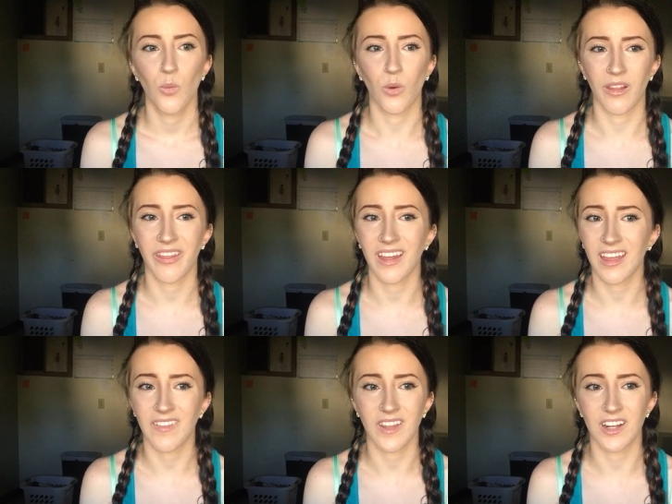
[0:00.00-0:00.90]
were
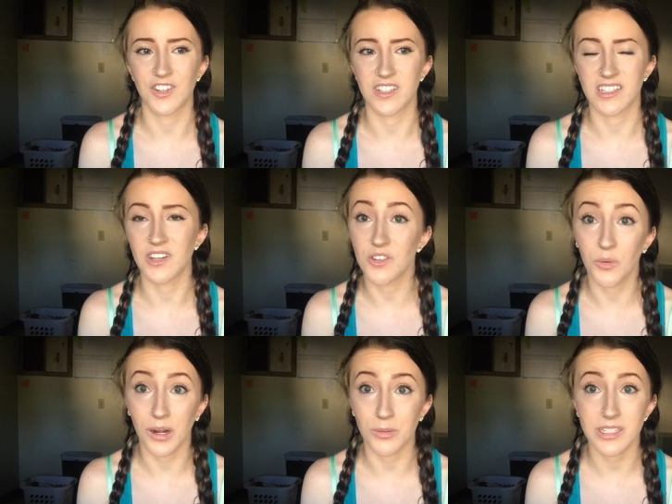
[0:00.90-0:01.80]
thinking that I just didn't know
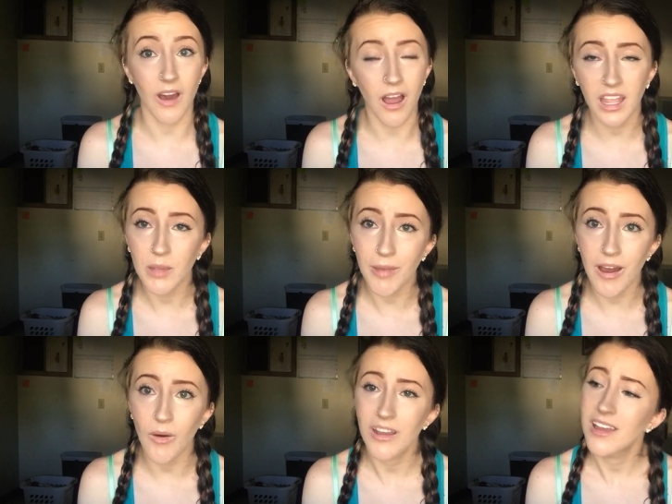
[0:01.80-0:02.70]
what I was talking
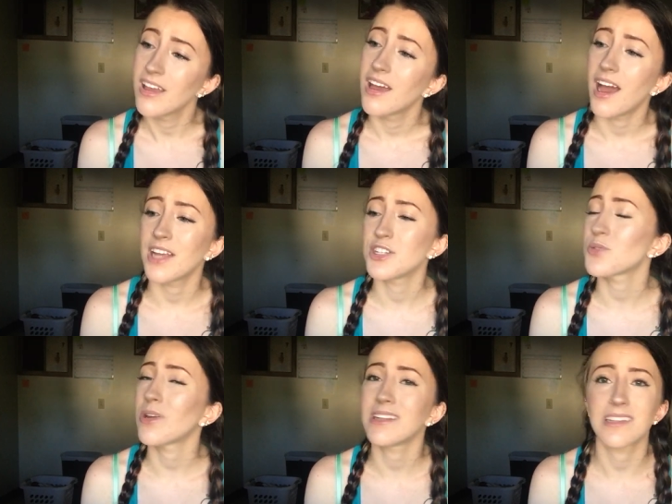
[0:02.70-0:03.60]
about. I
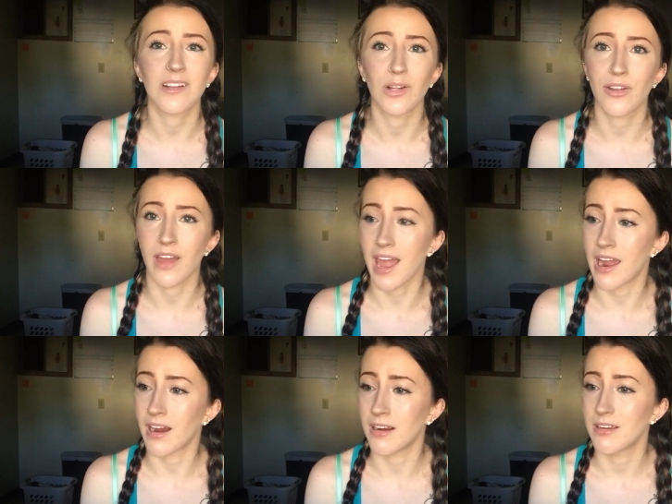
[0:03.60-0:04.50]
just wanted to clear the
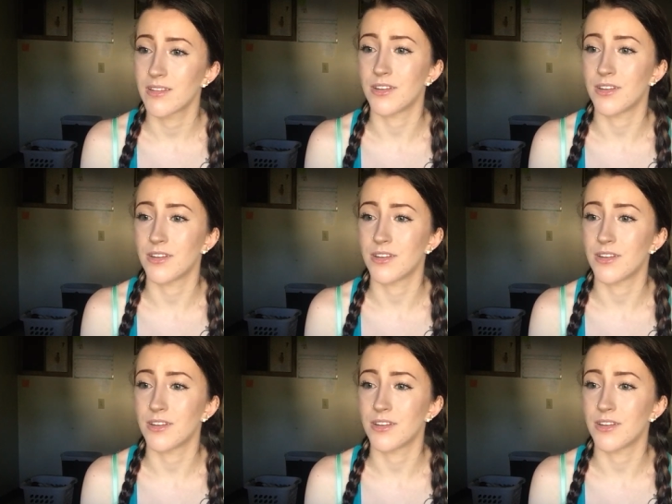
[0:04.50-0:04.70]
air.